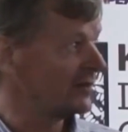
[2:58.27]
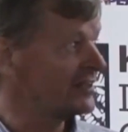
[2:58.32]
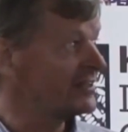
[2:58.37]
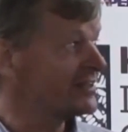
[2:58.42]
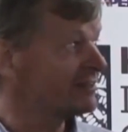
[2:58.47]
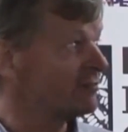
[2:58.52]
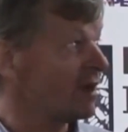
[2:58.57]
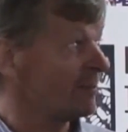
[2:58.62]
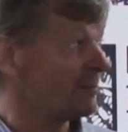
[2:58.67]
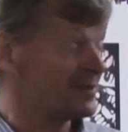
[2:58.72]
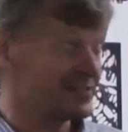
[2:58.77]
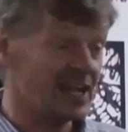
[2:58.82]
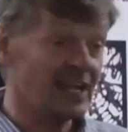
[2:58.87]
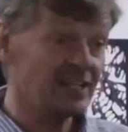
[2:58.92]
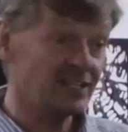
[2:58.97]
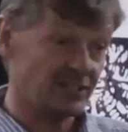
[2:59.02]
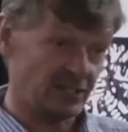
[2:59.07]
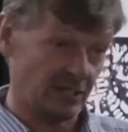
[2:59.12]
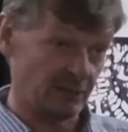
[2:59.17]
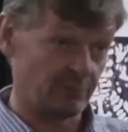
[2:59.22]
And this is
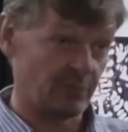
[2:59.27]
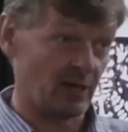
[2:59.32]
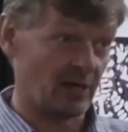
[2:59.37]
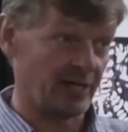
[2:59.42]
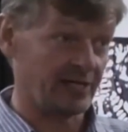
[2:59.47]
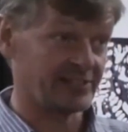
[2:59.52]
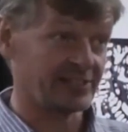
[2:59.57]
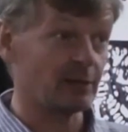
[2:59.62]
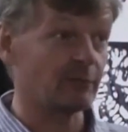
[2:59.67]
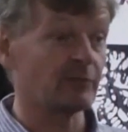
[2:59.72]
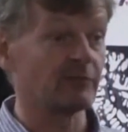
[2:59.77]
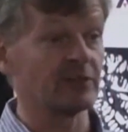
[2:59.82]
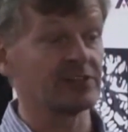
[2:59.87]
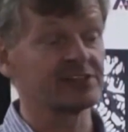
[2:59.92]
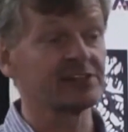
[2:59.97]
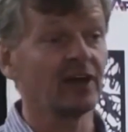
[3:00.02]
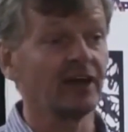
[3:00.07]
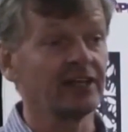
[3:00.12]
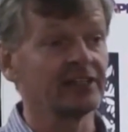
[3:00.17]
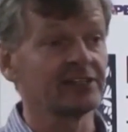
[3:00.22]
represented by some of the
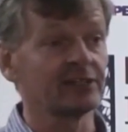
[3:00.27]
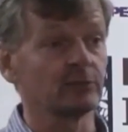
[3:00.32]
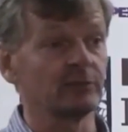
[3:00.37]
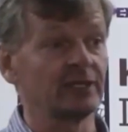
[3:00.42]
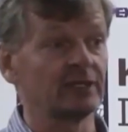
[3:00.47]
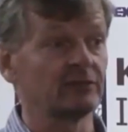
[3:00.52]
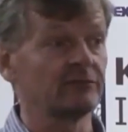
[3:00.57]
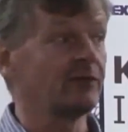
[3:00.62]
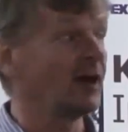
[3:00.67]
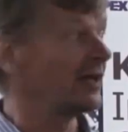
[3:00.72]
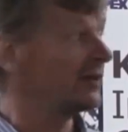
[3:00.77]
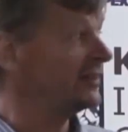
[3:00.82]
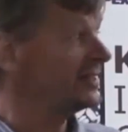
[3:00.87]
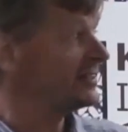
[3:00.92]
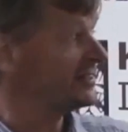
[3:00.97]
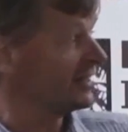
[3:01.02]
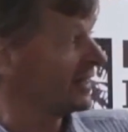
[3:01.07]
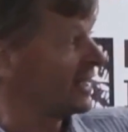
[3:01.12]
sites that we can find.